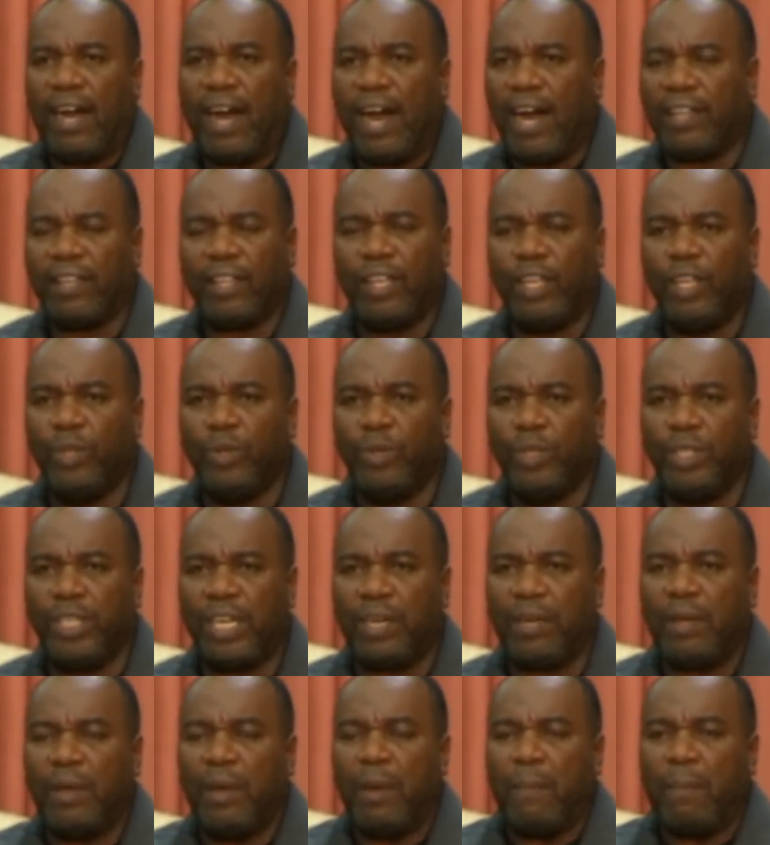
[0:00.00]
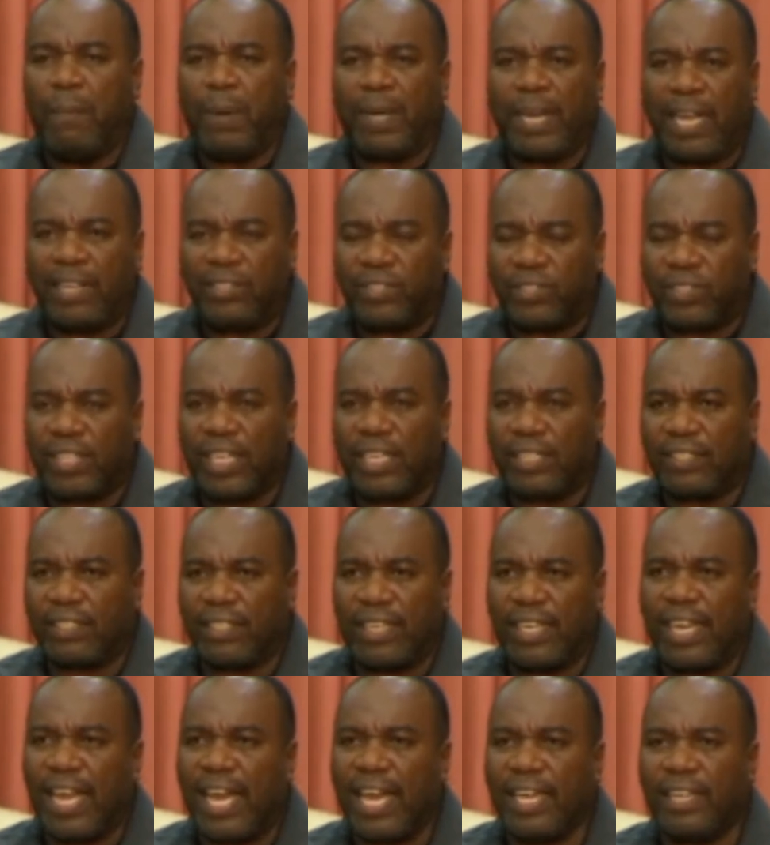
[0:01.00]
Hallelujah. But I said
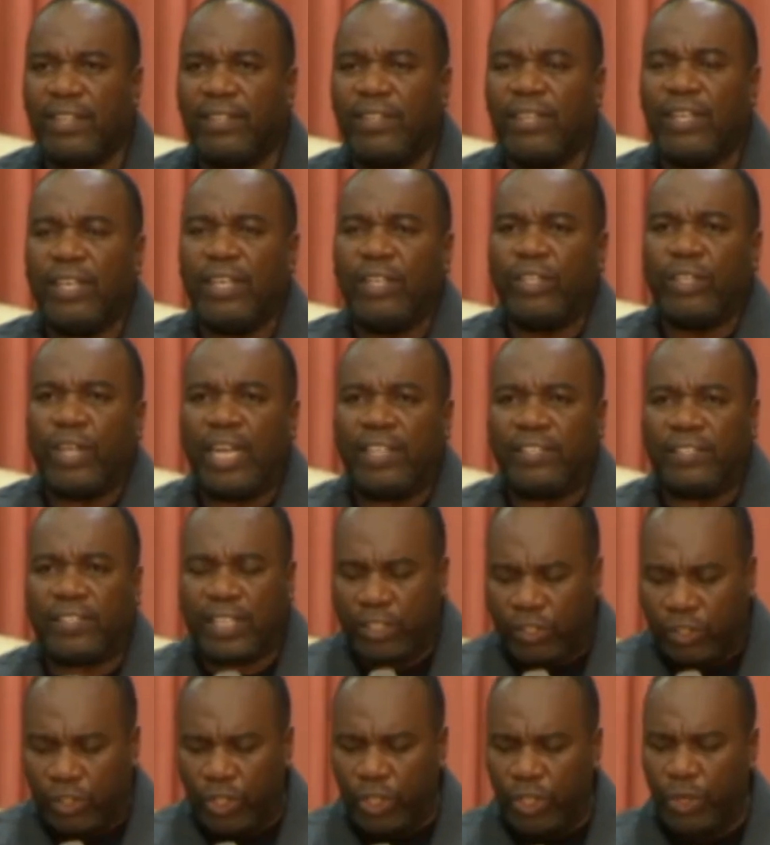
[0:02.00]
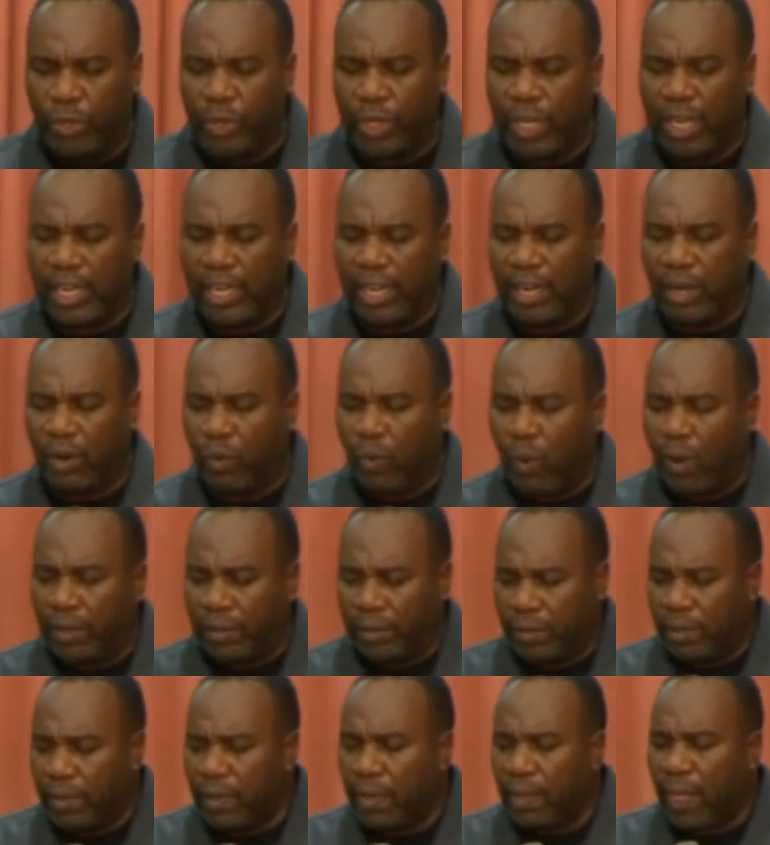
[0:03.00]
tonight, I said to you in a little
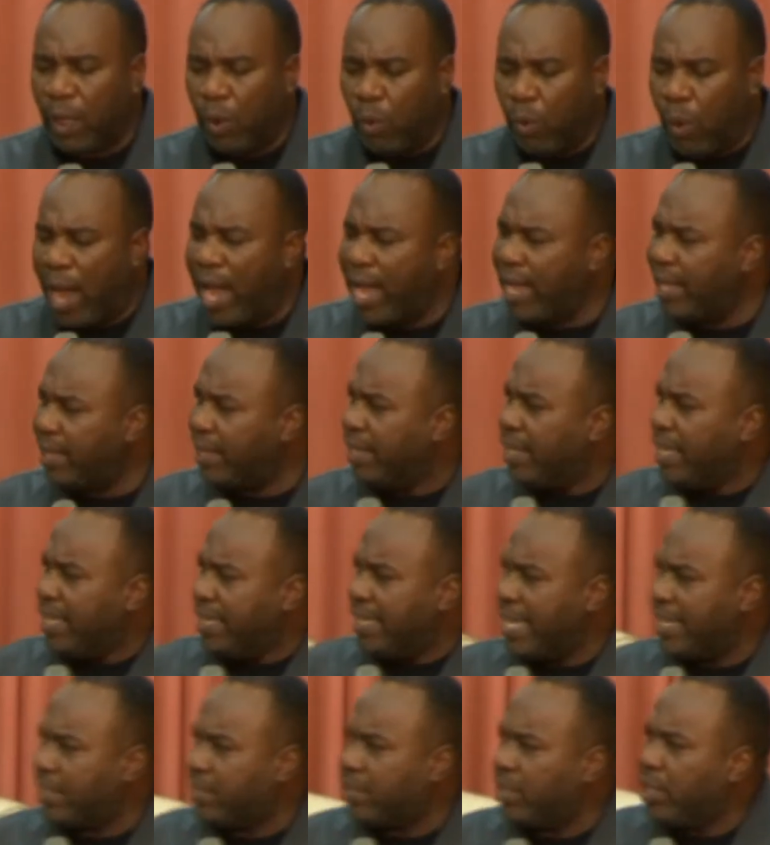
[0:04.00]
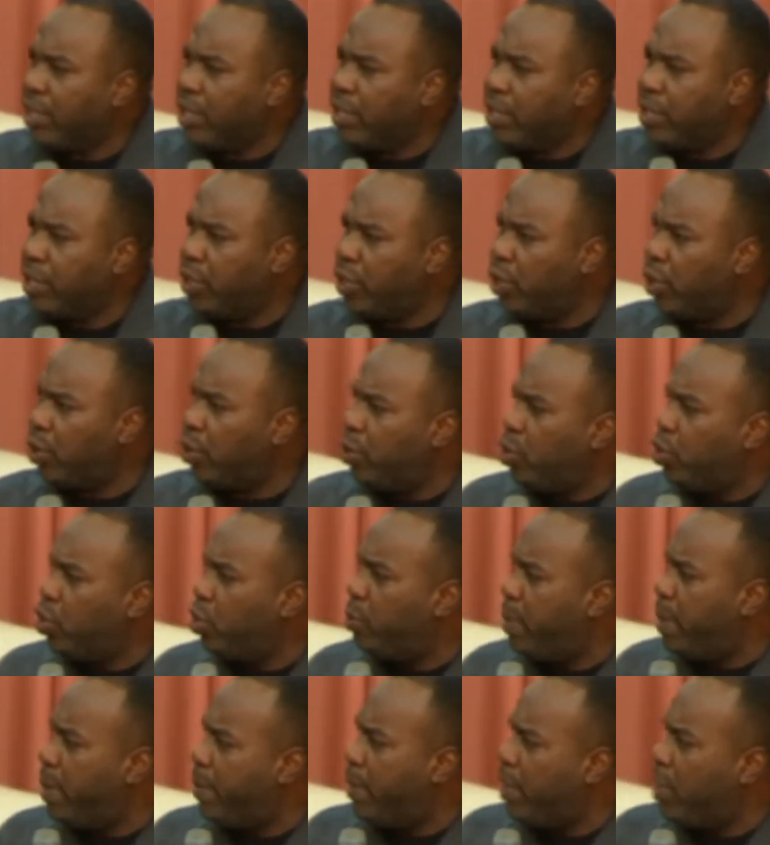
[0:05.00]
while that, you know,
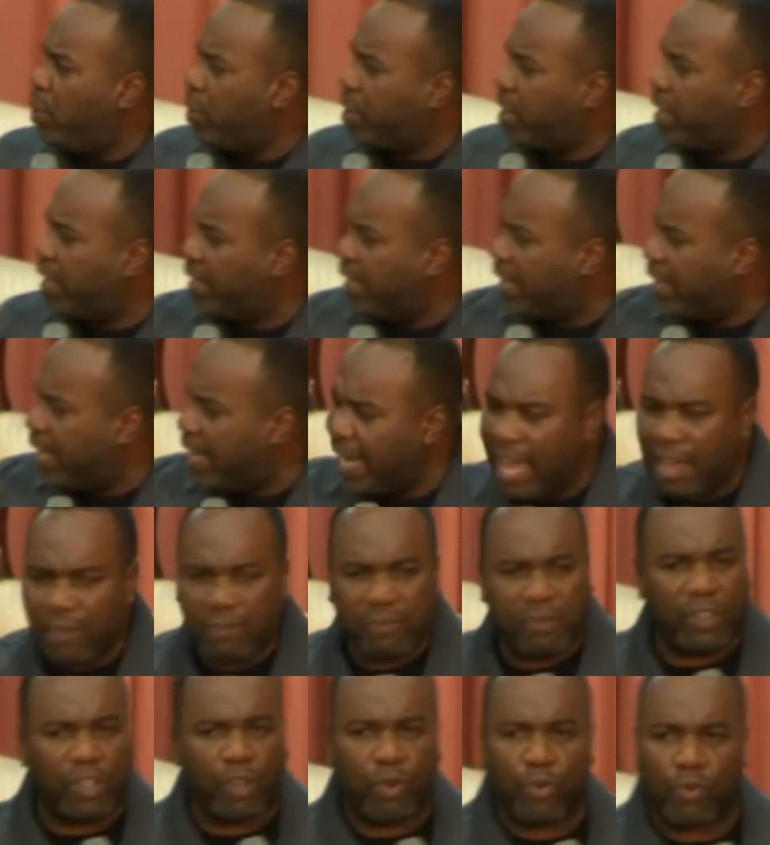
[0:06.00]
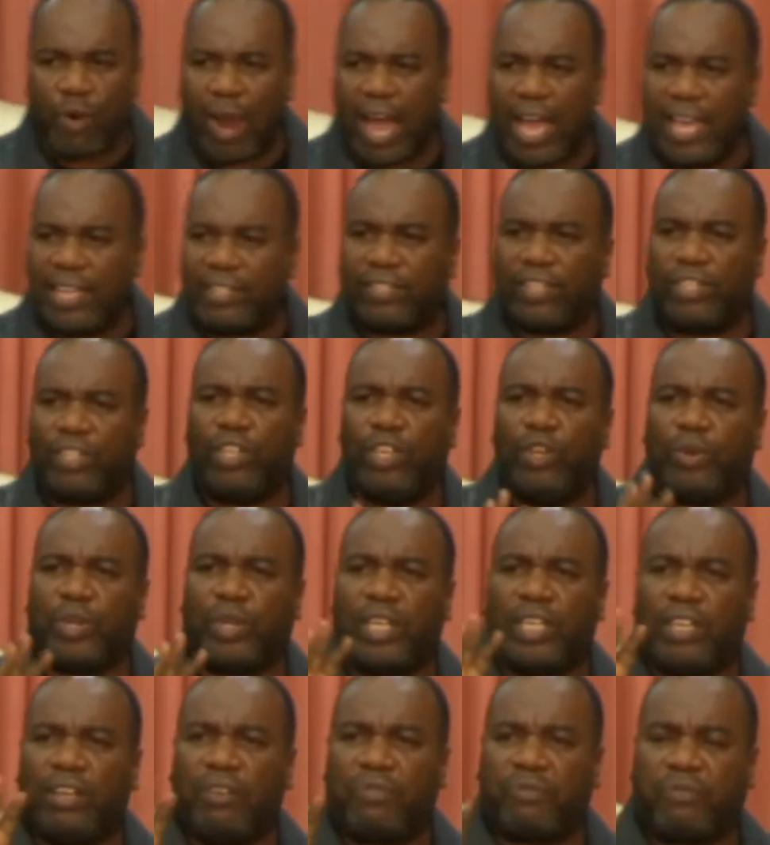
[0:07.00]
you may be looking at the left and the right and you're
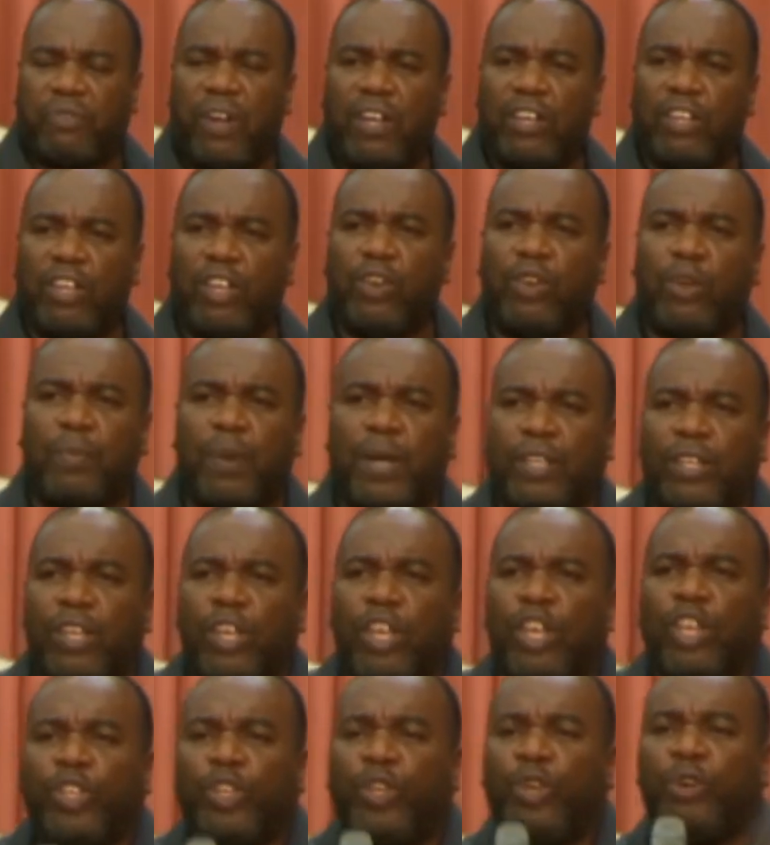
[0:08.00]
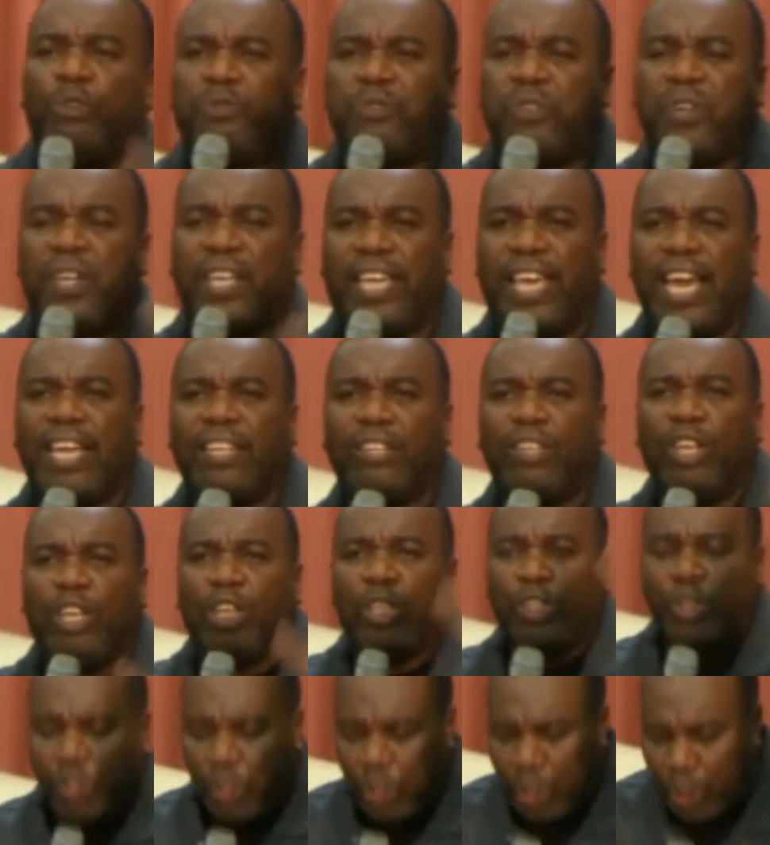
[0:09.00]
looking in the front and look, but you forget
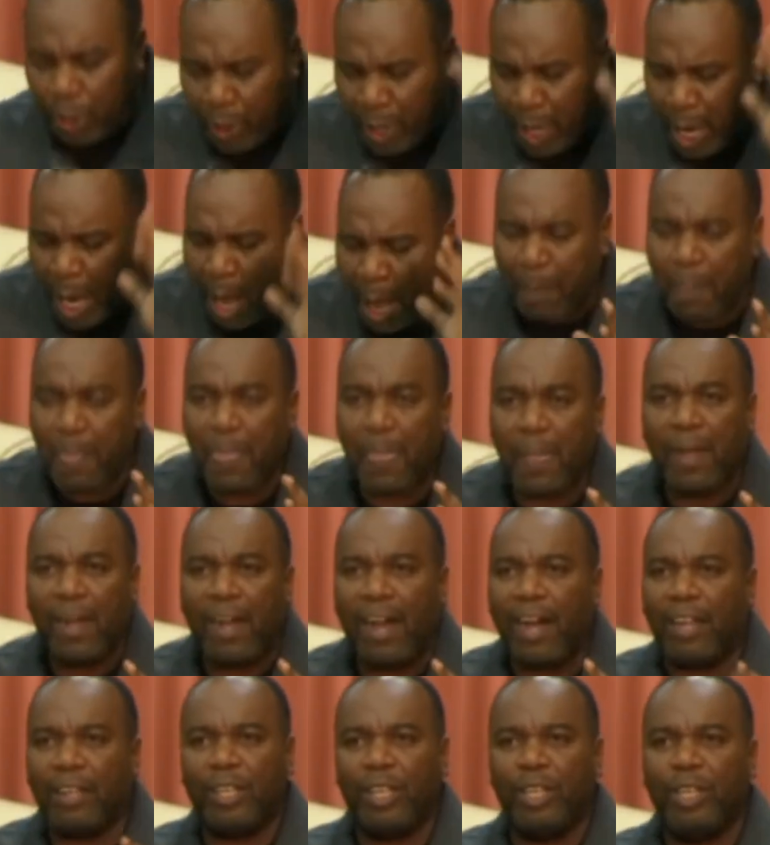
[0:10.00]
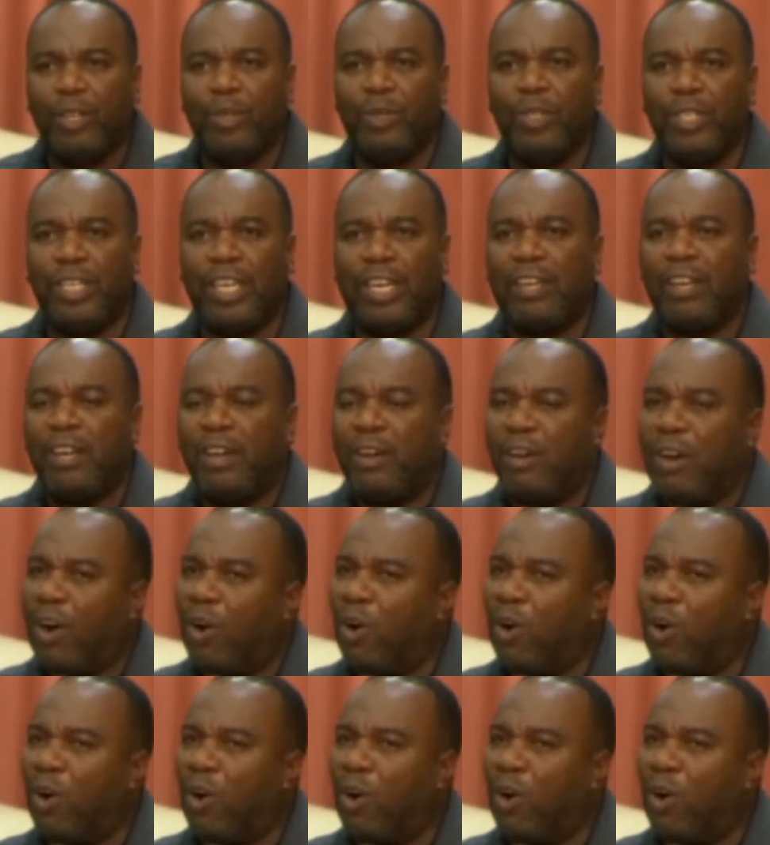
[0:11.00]
to look up. Hallelujah.